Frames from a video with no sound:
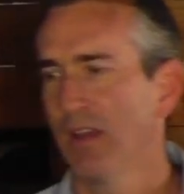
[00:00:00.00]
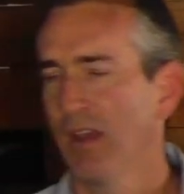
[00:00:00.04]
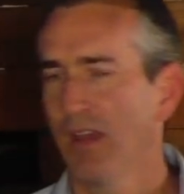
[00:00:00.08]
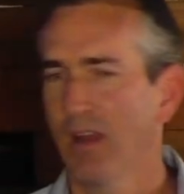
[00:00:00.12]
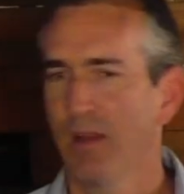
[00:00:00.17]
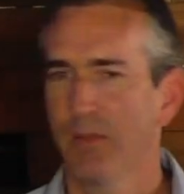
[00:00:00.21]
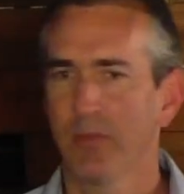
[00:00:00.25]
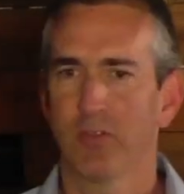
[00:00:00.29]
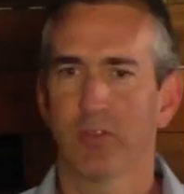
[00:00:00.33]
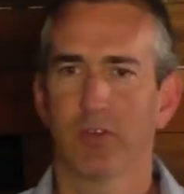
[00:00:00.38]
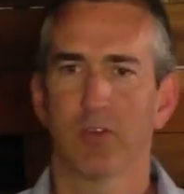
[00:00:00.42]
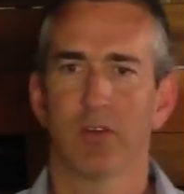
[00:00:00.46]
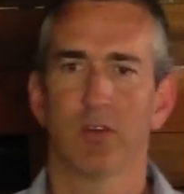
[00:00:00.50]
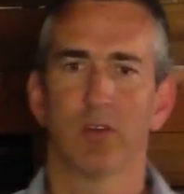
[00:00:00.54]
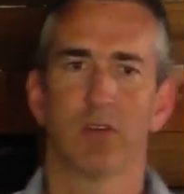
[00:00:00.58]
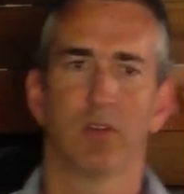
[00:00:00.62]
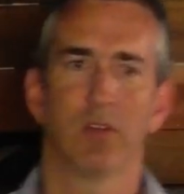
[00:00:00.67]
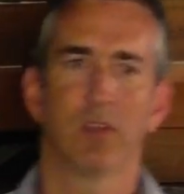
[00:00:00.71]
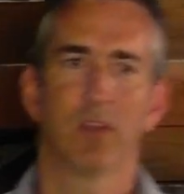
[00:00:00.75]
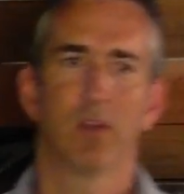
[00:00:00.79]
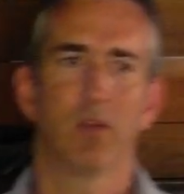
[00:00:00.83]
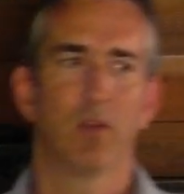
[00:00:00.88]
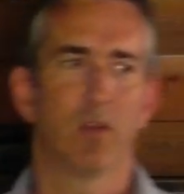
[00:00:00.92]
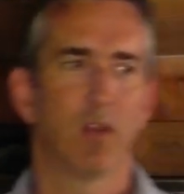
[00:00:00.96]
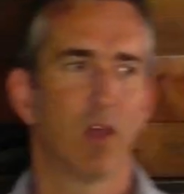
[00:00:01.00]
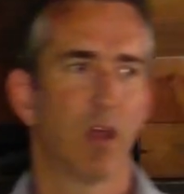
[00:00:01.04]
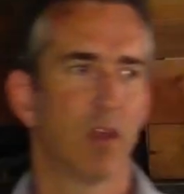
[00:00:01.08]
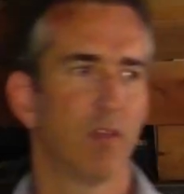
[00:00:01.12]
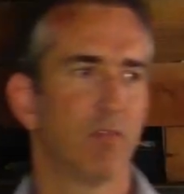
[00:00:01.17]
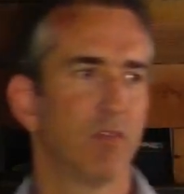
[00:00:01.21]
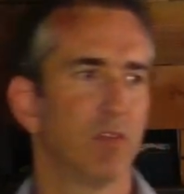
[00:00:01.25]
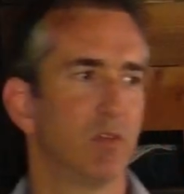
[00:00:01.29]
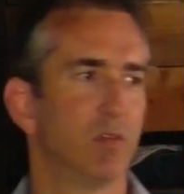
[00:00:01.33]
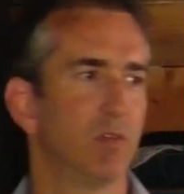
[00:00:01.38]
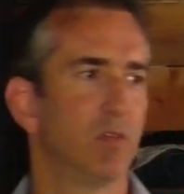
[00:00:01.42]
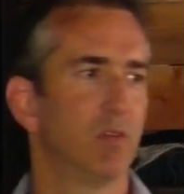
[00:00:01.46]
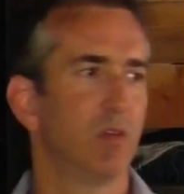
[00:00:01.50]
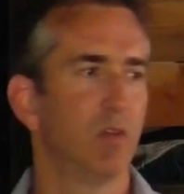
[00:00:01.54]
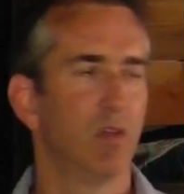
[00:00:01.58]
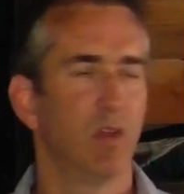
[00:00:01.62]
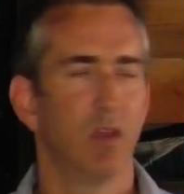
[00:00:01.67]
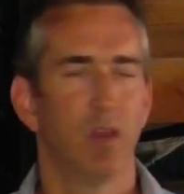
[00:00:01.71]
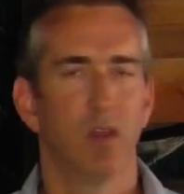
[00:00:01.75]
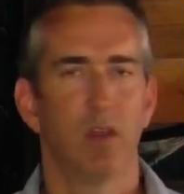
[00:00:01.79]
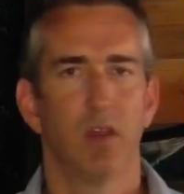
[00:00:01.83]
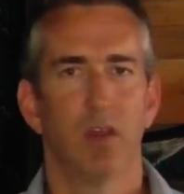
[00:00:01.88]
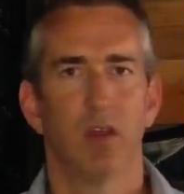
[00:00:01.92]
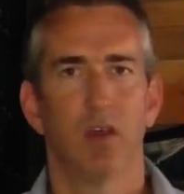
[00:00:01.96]
And I'm sure, you know, a lot of you,
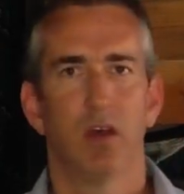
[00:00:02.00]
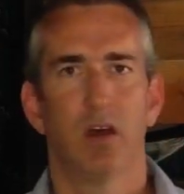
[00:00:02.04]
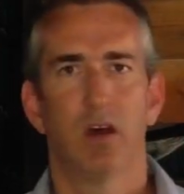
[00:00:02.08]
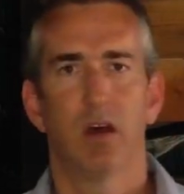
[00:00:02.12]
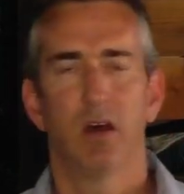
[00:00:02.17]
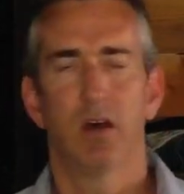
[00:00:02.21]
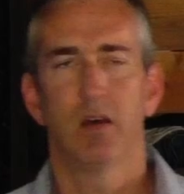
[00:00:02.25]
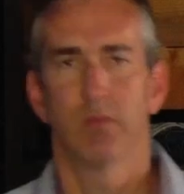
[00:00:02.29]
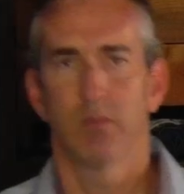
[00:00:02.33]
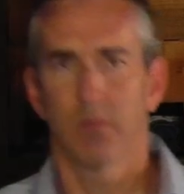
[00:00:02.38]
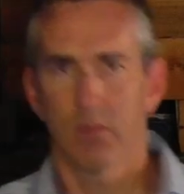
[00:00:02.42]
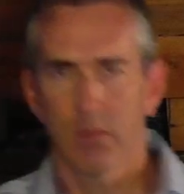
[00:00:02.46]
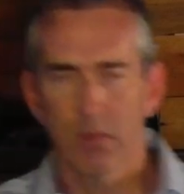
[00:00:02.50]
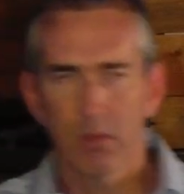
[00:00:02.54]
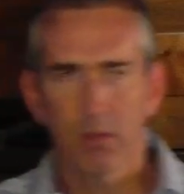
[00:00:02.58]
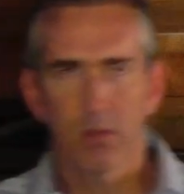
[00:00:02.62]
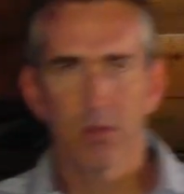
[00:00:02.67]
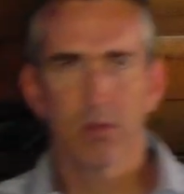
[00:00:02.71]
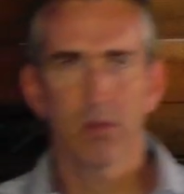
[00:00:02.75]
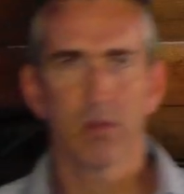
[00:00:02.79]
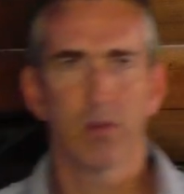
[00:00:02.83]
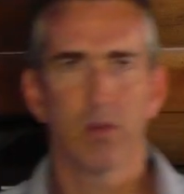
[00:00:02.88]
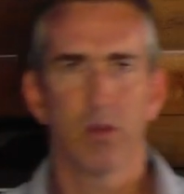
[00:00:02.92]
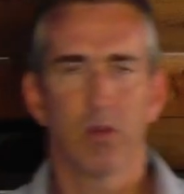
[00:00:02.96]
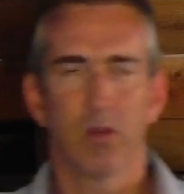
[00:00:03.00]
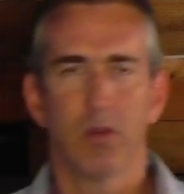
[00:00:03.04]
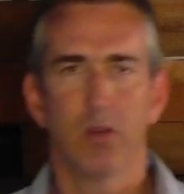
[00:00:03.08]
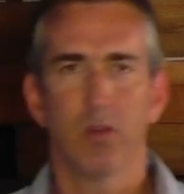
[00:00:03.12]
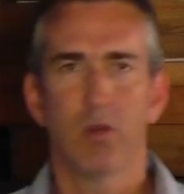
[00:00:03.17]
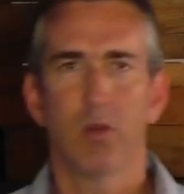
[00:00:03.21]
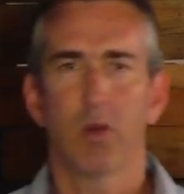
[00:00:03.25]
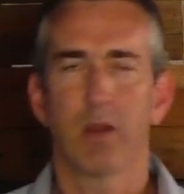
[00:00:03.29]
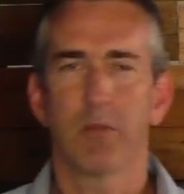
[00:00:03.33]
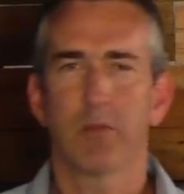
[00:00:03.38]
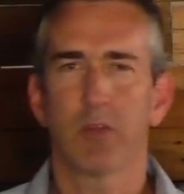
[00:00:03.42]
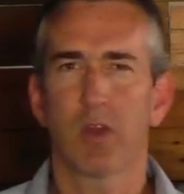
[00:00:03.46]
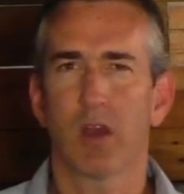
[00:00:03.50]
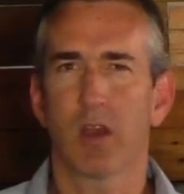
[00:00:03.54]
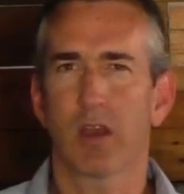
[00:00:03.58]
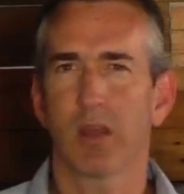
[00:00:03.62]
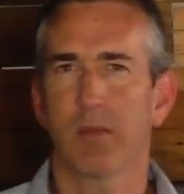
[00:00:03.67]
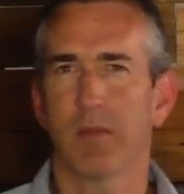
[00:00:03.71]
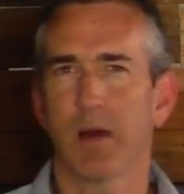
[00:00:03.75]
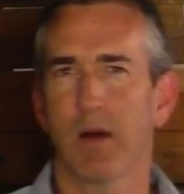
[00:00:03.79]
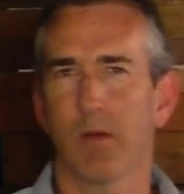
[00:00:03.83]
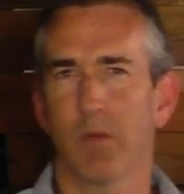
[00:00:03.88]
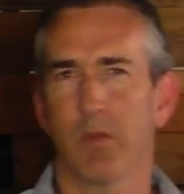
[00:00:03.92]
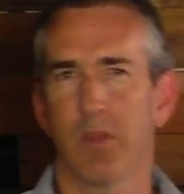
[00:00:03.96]
you know what I'm talking
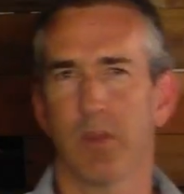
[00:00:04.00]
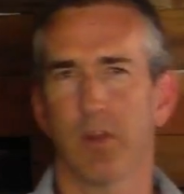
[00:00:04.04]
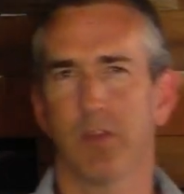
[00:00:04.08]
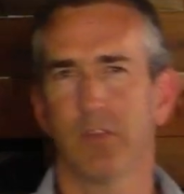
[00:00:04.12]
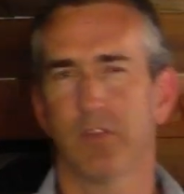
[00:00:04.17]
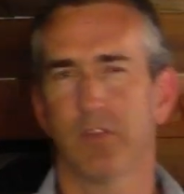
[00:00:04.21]
about.